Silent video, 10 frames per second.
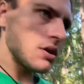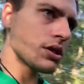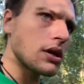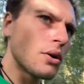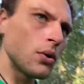
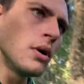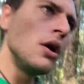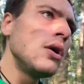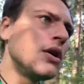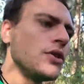So
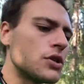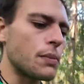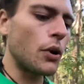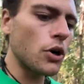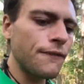there's a
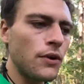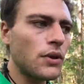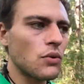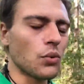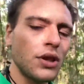part of you
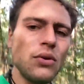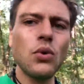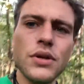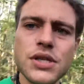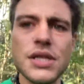that really
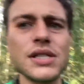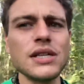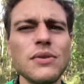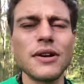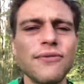wants to
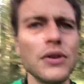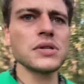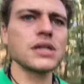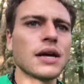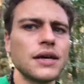see what it
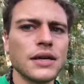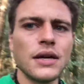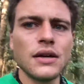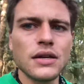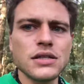feels like
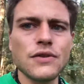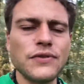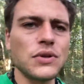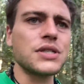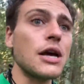to
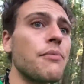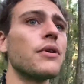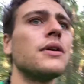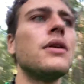feel separate